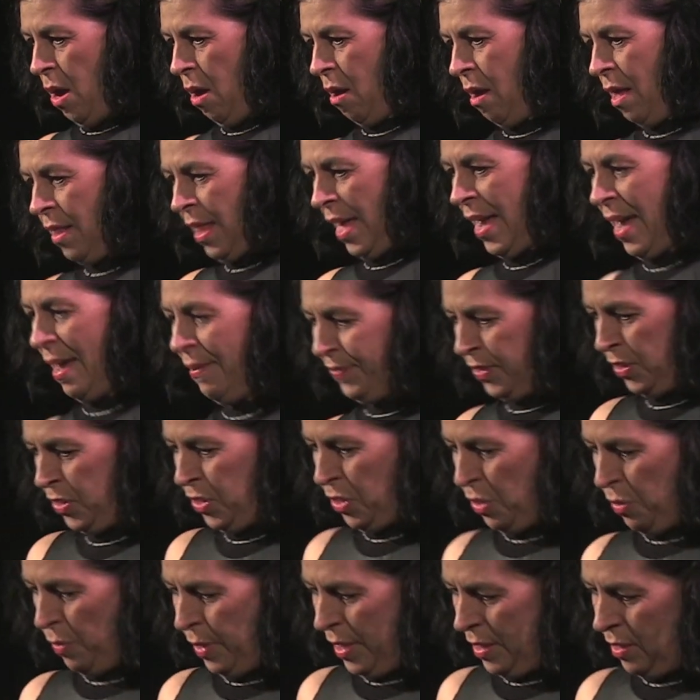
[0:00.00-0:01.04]
All I have to
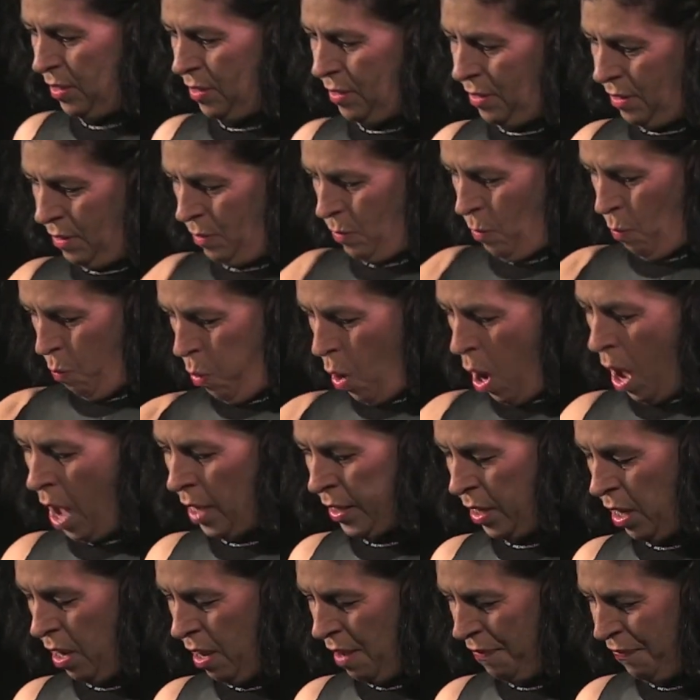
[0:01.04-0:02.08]
do is
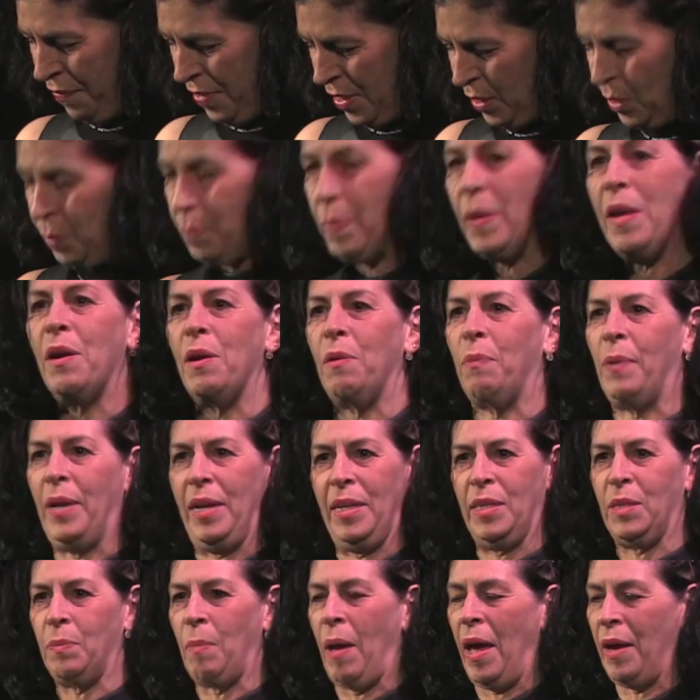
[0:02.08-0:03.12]
walk off this pier when
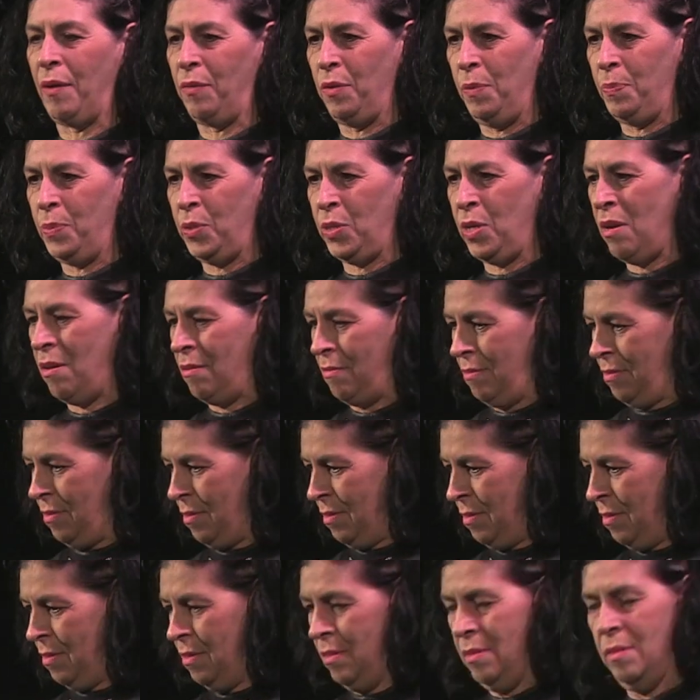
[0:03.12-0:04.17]
it's my group's turn.
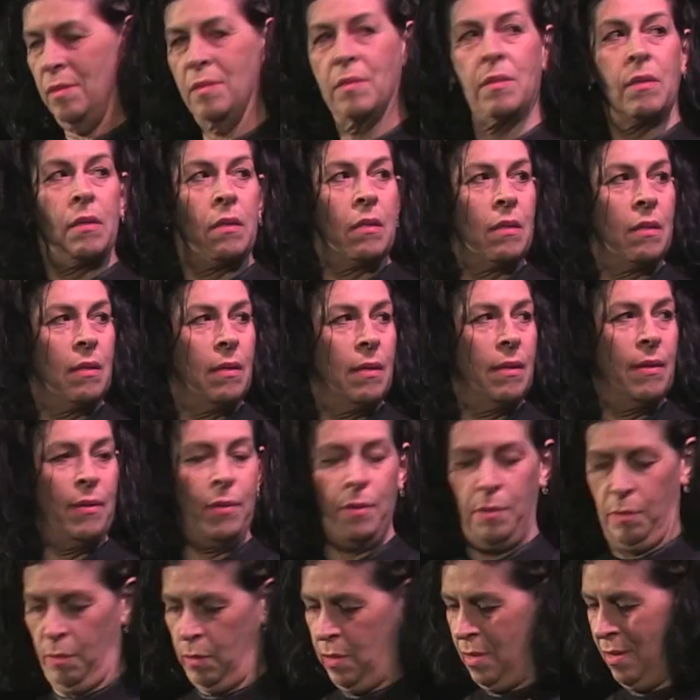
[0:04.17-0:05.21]

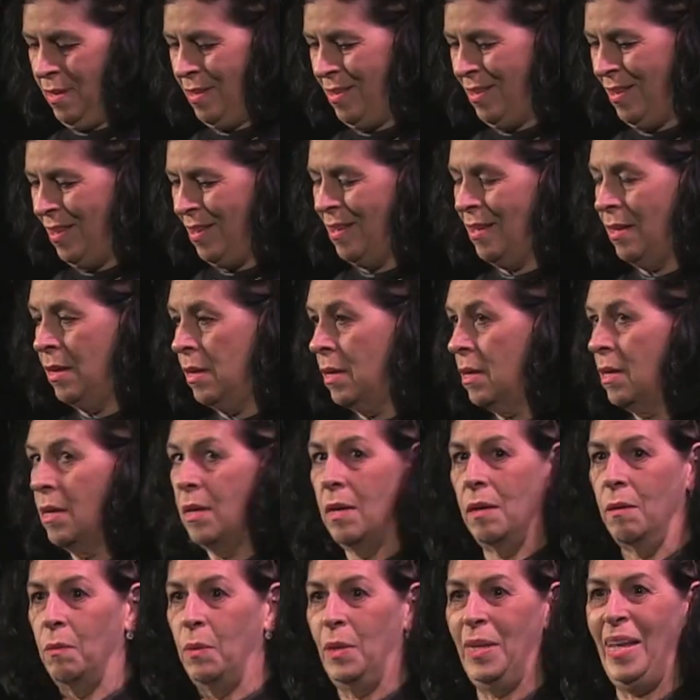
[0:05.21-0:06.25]
Oh,
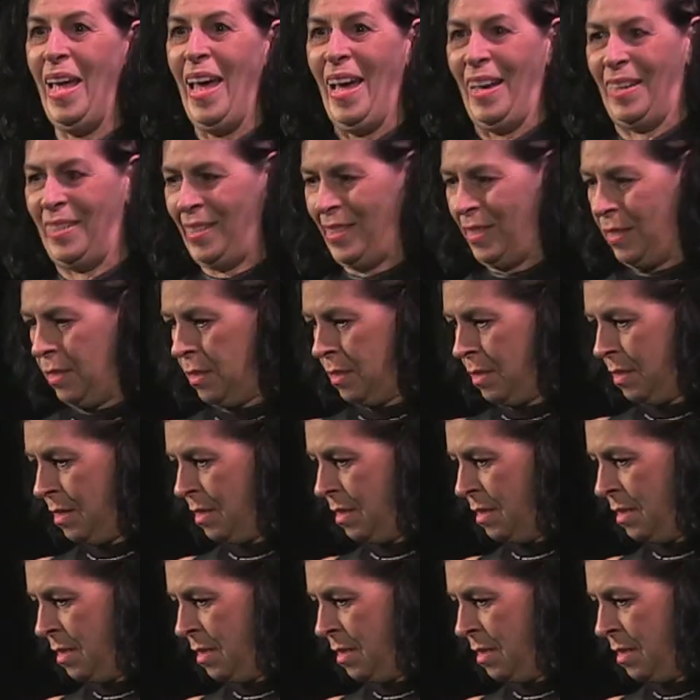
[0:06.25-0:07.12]
we're next.